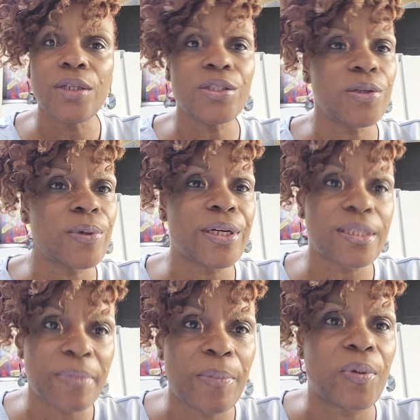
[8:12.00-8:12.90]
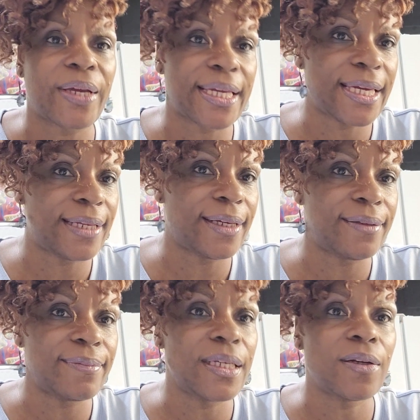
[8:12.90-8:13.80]
towards my boy
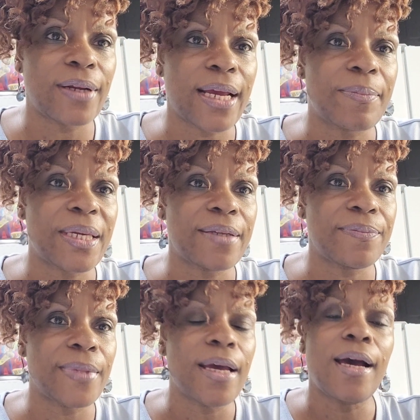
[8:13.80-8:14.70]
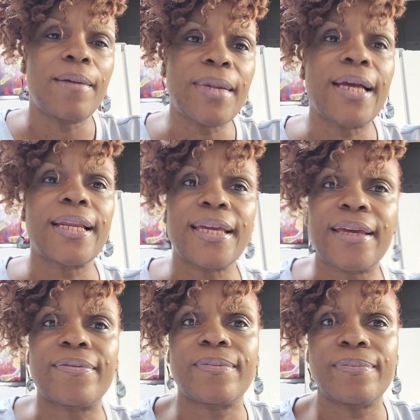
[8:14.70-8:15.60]
Keenan. You know what I mean? I'm not going to
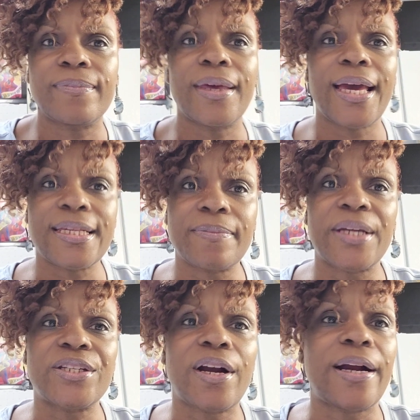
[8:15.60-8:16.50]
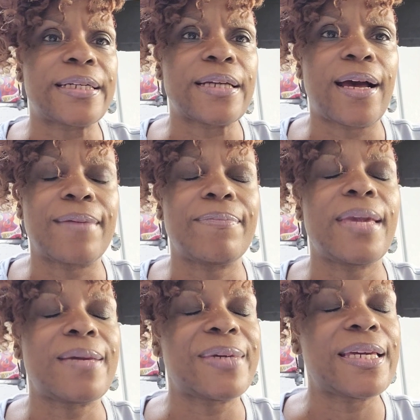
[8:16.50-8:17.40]
give him as much a hard time.
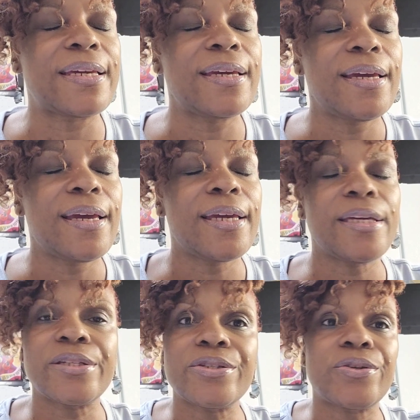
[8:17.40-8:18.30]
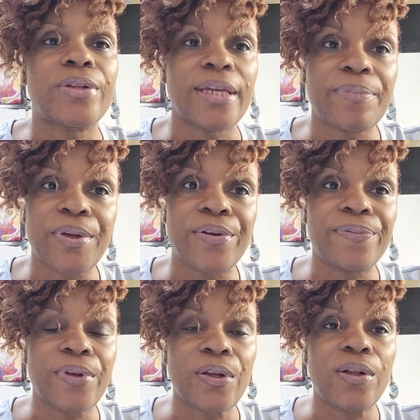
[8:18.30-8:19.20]
Maybe he is truly a
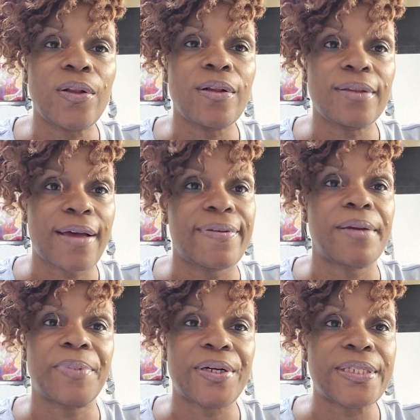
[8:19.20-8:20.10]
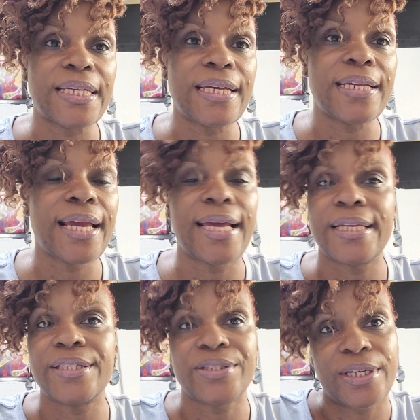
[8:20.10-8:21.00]
beautiful, loving person and
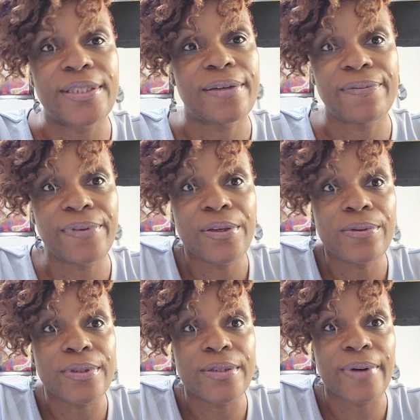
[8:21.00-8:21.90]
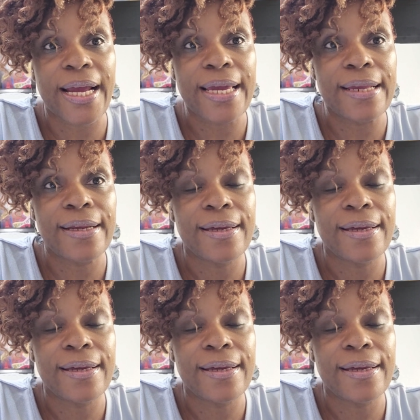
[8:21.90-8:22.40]
he's just confused, right?